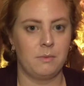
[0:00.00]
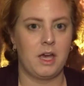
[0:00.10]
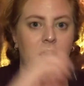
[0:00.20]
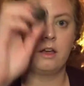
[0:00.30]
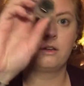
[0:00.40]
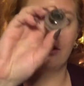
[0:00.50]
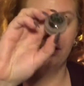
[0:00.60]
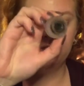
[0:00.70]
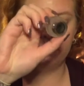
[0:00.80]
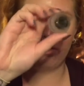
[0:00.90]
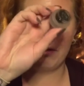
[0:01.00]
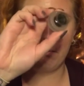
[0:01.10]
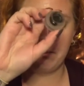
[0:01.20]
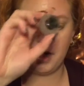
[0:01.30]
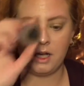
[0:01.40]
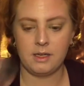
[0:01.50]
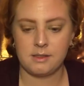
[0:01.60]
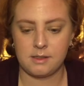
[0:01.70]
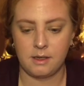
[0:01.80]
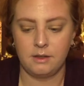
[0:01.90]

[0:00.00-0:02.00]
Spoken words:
my Golden Moss